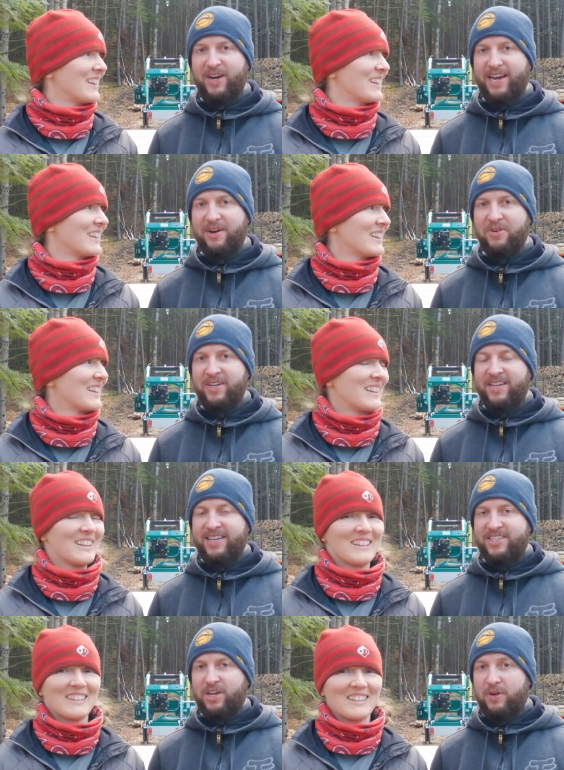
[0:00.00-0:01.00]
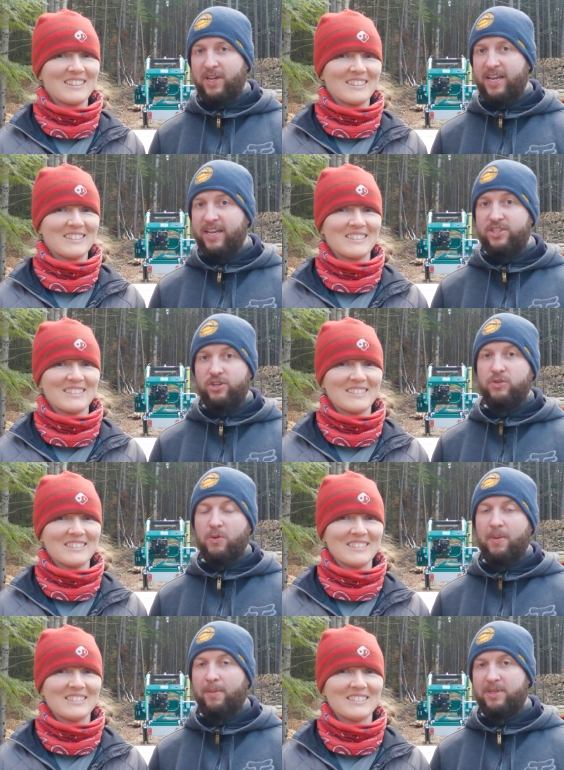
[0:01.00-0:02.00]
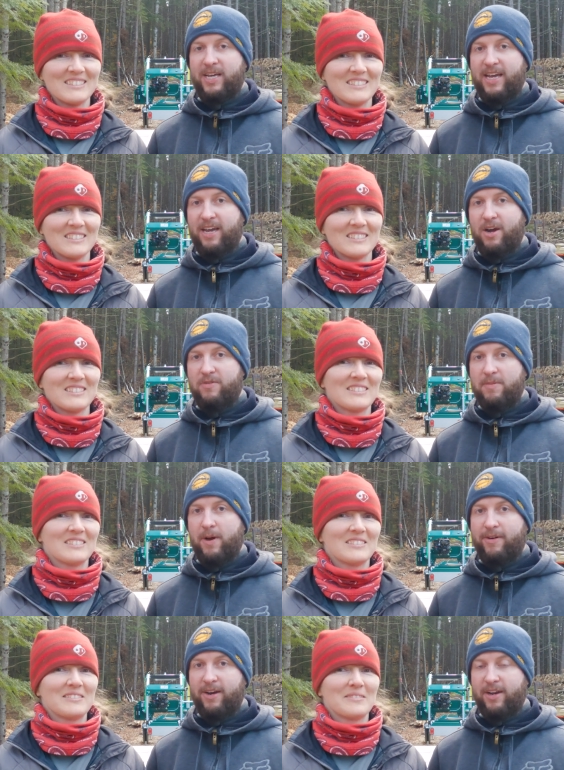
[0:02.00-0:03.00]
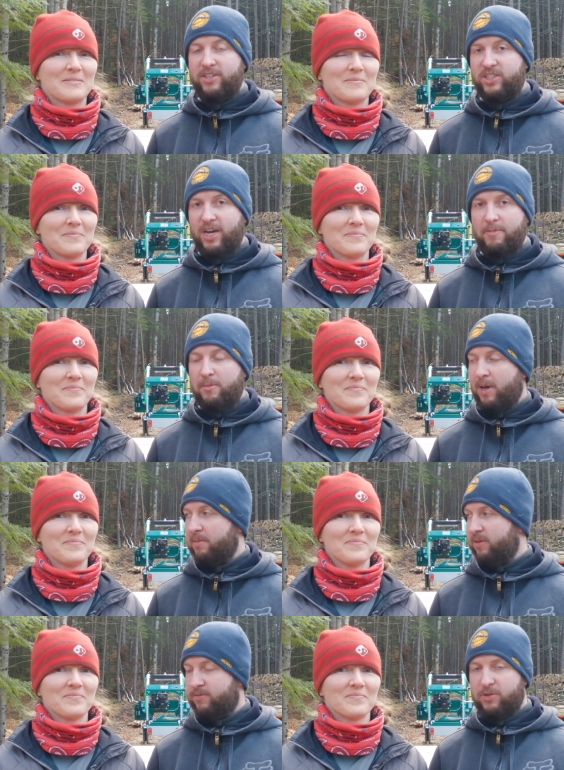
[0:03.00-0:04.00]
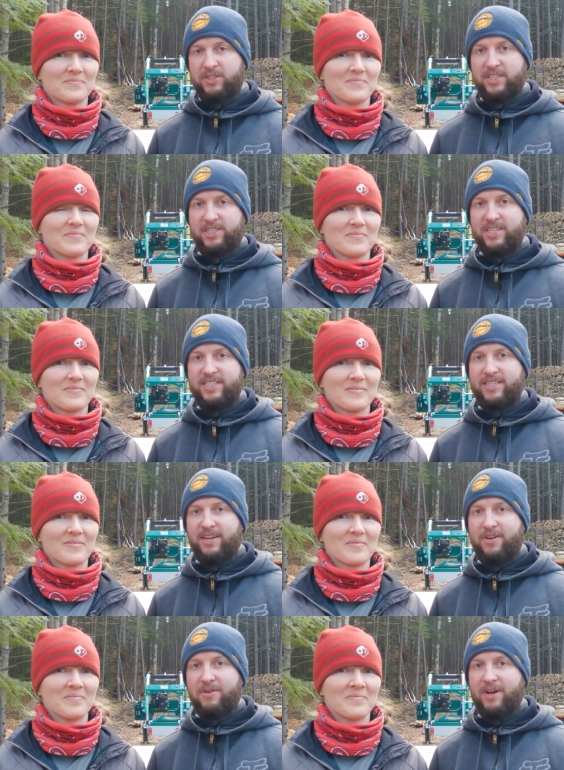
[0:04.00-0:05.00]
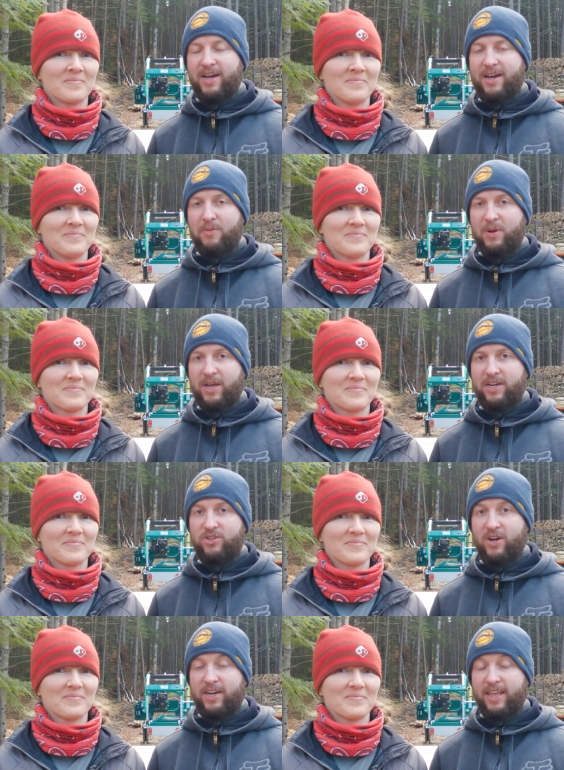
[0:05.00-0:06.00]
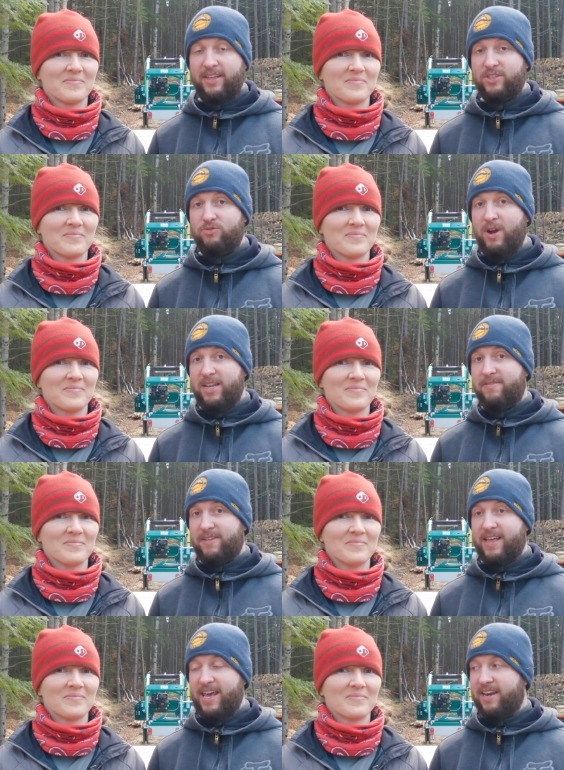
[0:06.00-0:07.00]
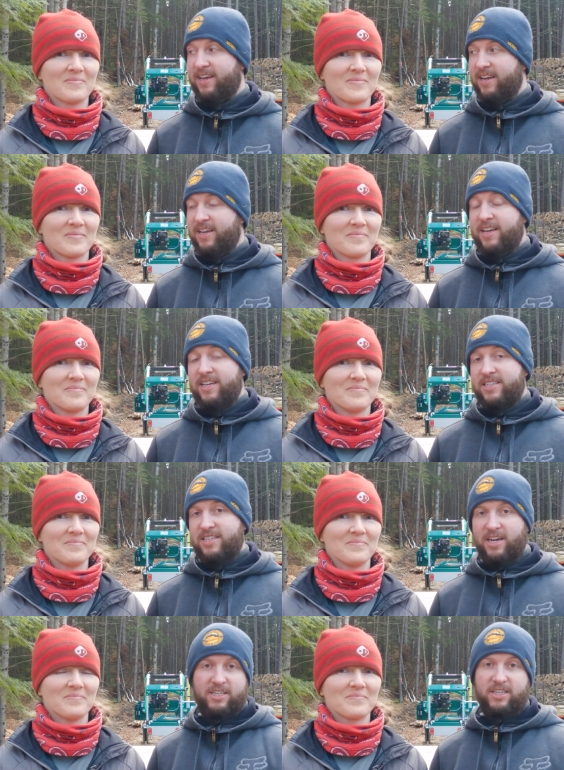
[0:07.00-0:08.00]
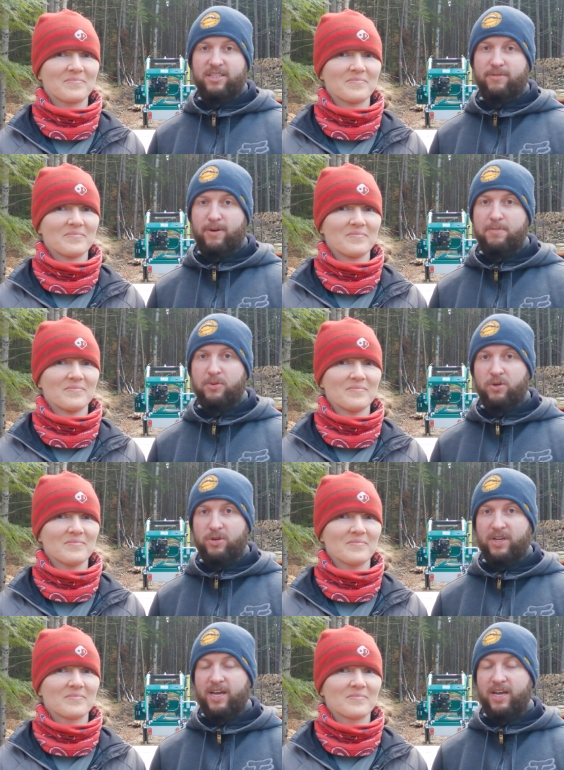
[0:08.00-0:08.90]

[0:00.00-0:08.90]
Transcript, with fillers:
Speaker 1: right now. So it is due to warm up today. Hopefully by around lunchtime it'll be up in the forties. So uh, we're gonna try and get things ready for then. Start cutting the foam board